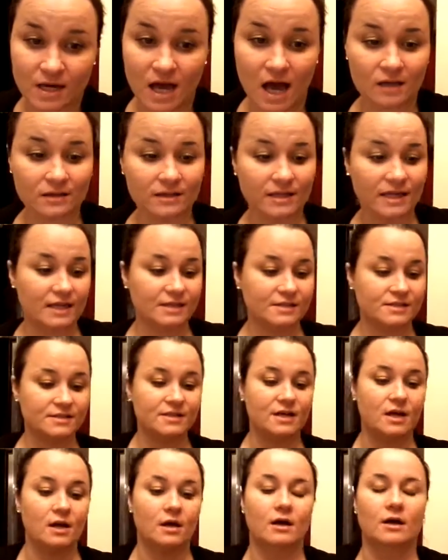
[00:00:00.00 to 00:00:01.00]
not
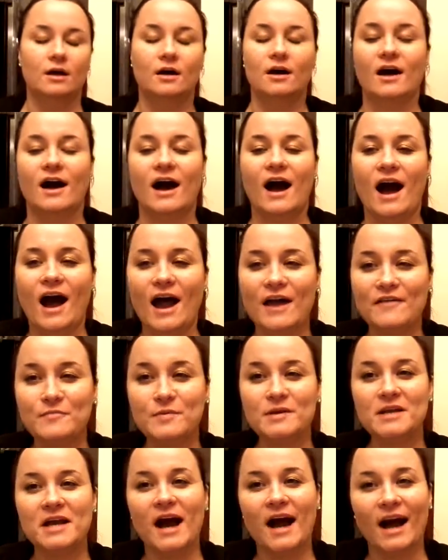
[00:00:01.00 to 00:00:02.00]
least, I've
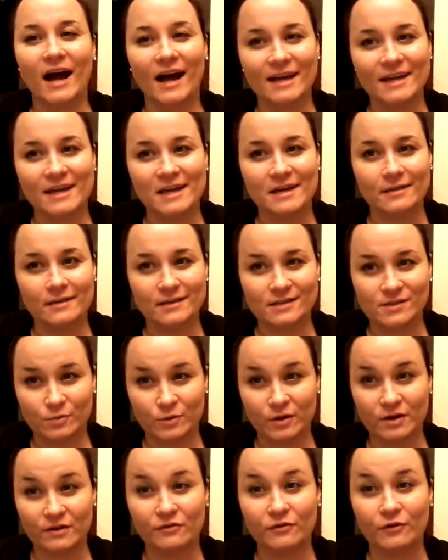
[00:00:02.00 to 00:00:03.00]
been eyeing this
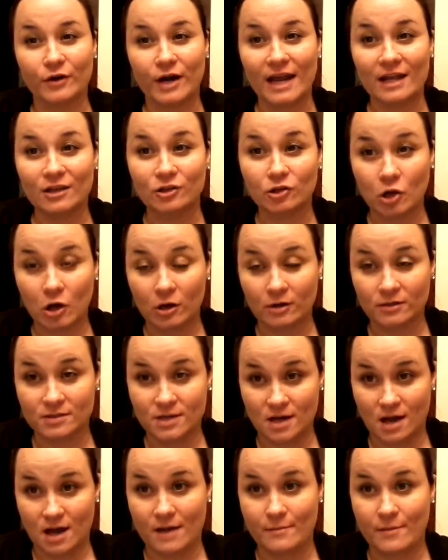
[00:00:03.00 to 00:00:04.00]
one for a long
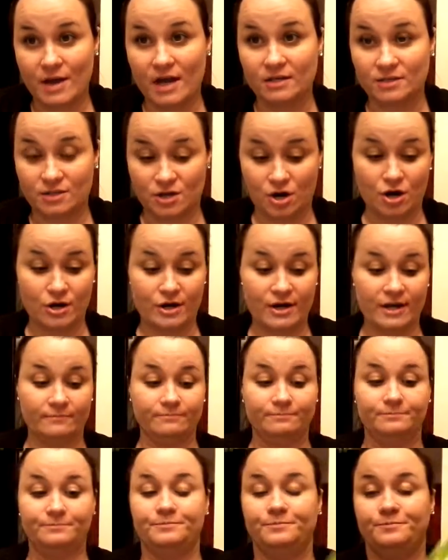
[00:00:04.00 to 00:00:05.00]
time at Target.
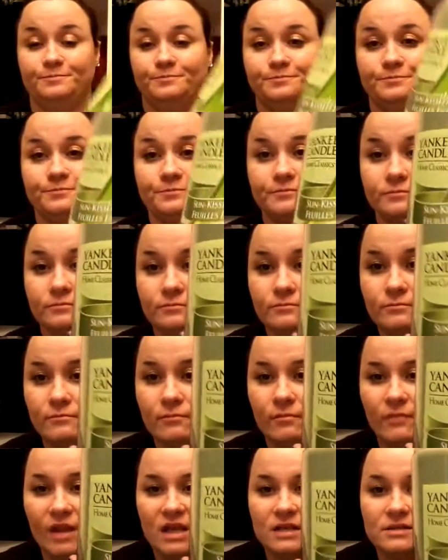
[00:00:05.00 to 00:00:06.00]

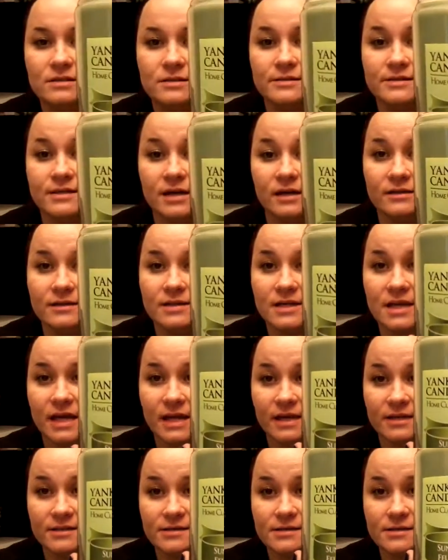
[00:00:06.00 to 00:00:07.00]

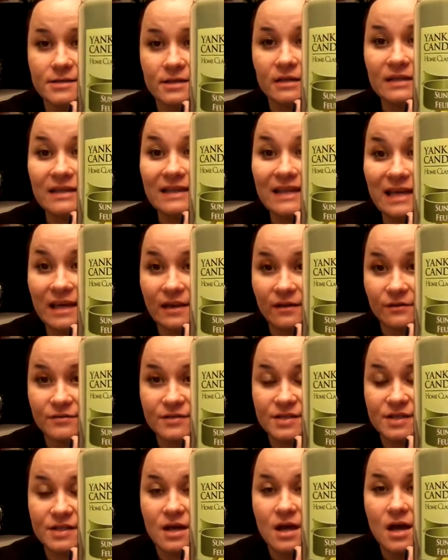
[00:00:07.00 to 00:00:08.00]
Sun-Kissed
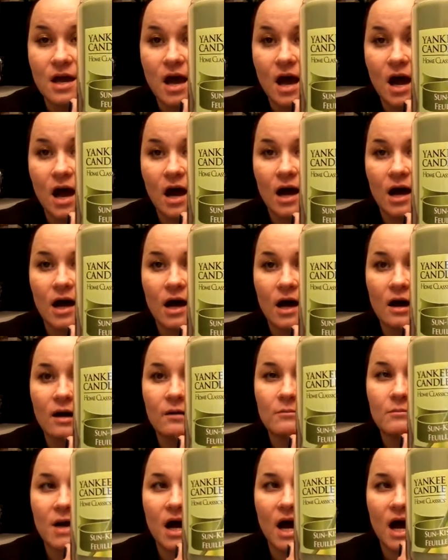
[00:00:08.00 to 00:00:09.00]
Leaves.
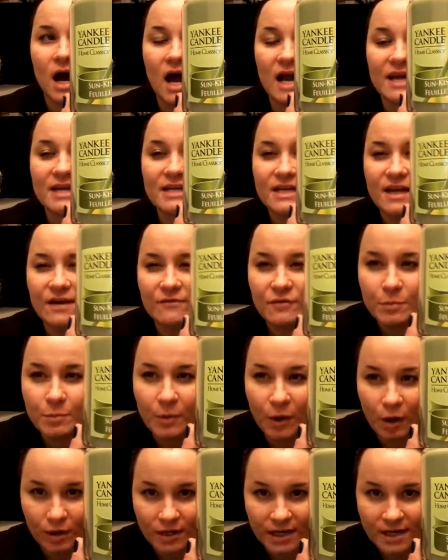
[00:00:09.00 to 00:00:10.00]
I never
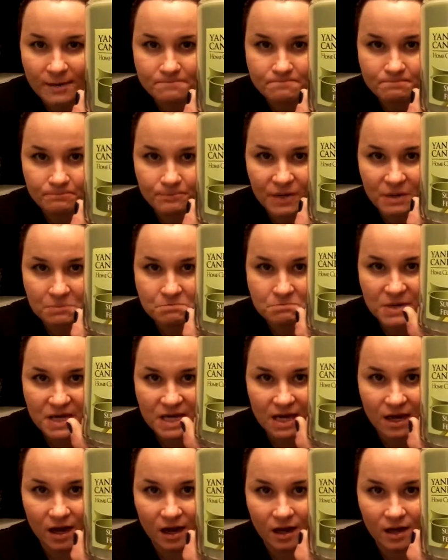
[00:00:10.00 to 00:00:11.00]
bought it
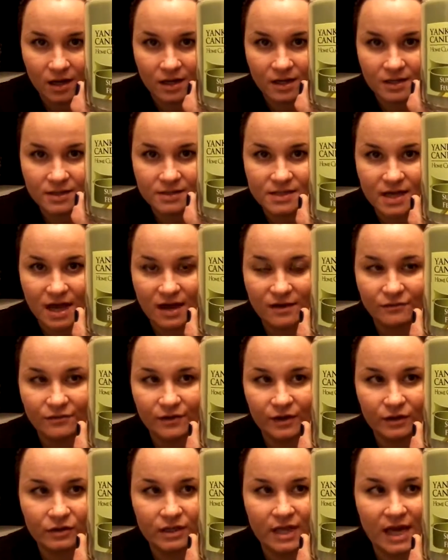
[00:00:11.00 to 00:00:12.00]
because I
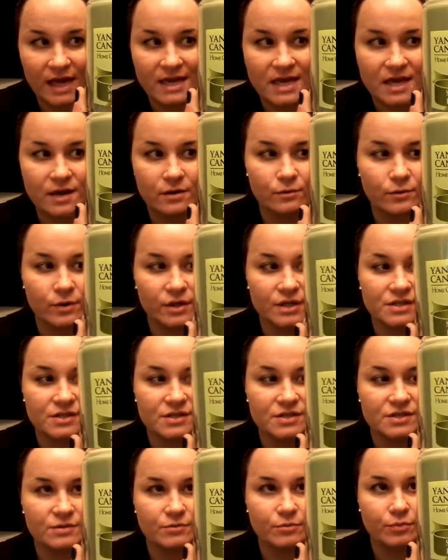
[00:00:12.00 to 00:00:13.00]
felt like it
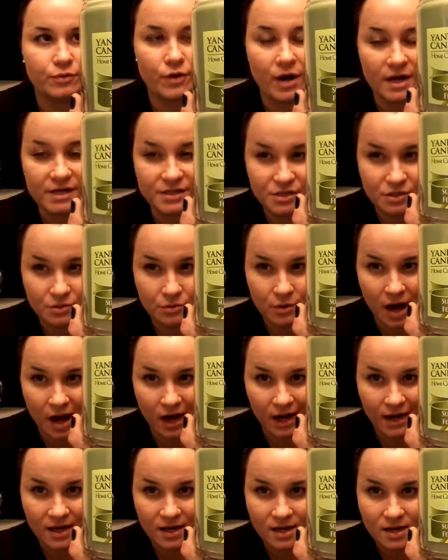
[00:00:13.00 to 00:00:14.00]
was priced too
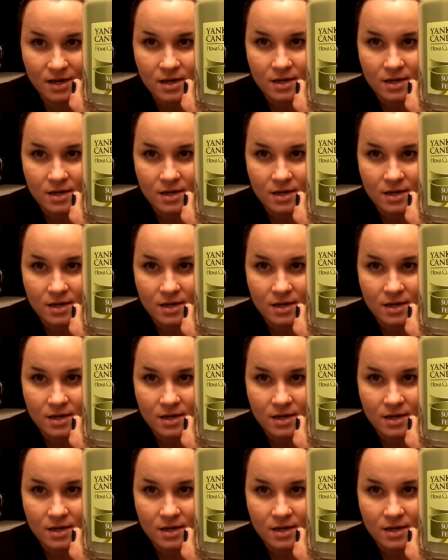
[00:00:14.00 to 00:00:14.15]
high.